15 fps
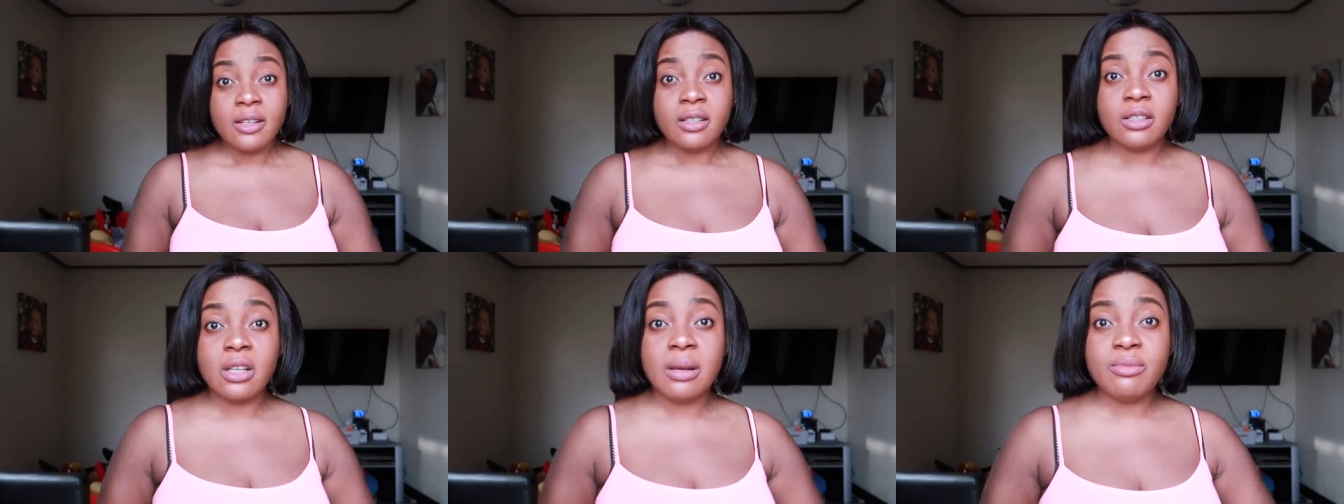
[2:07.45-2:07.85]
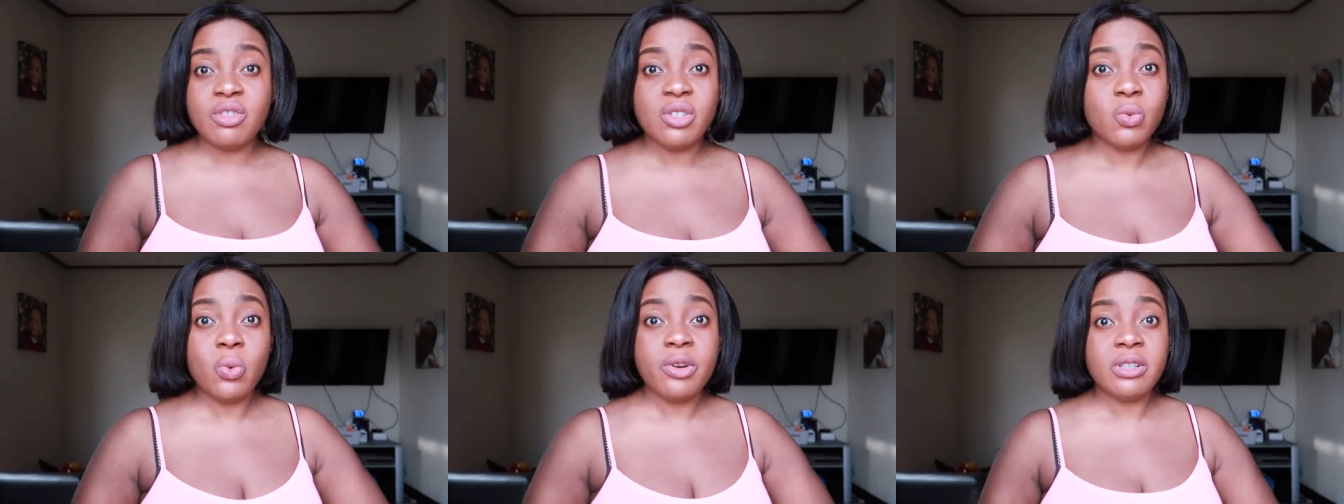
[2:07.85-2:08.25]
So I'm
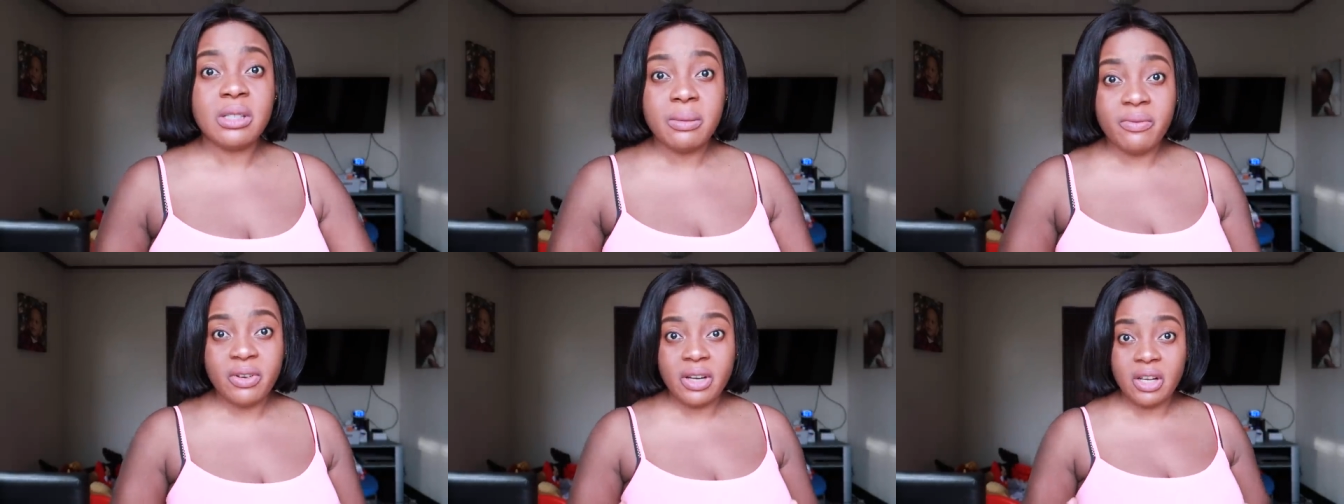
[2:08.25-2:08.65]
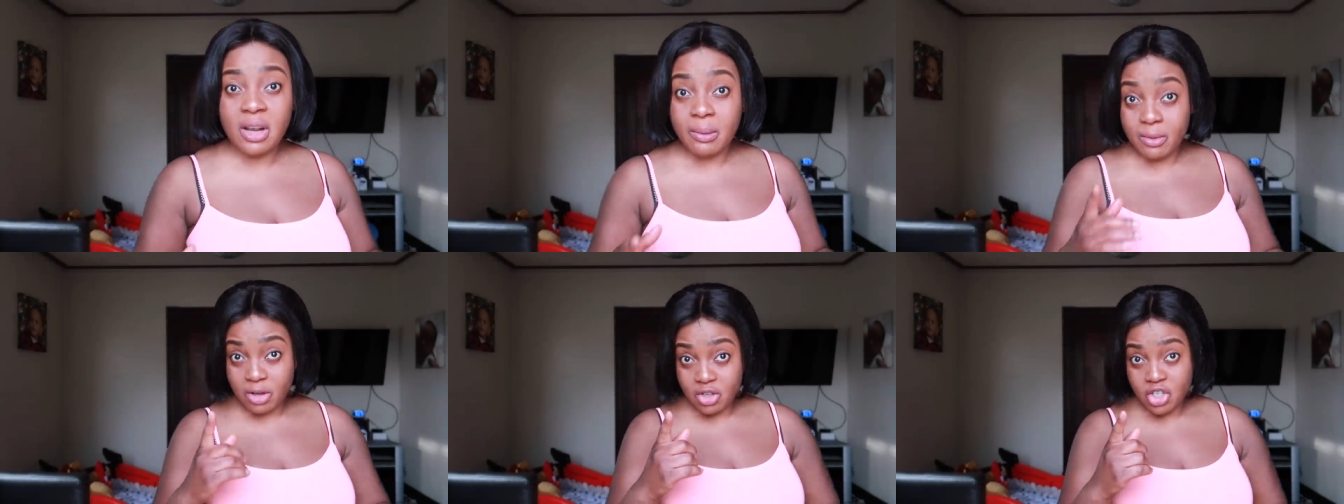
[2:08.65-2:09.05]
just wearing something here.
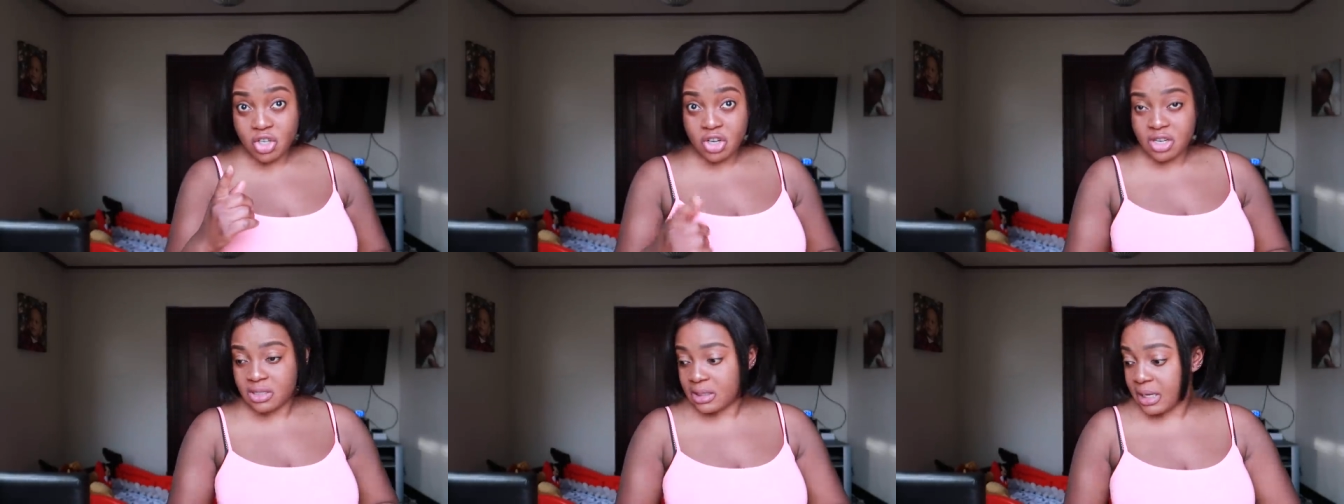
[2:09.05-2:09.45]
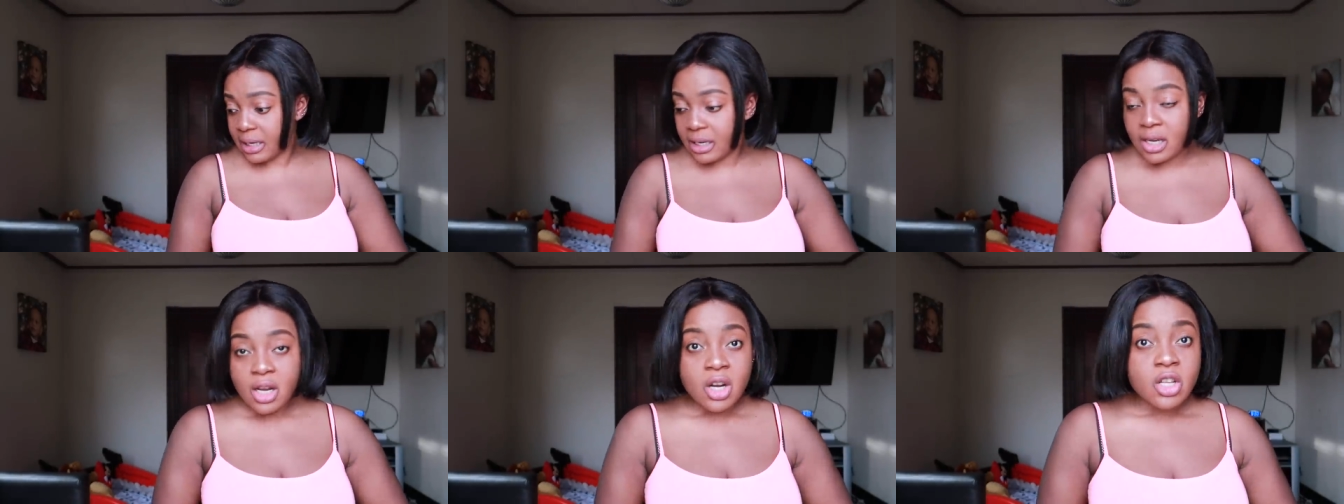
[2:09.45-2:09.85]
I'm gonna show you in a sec.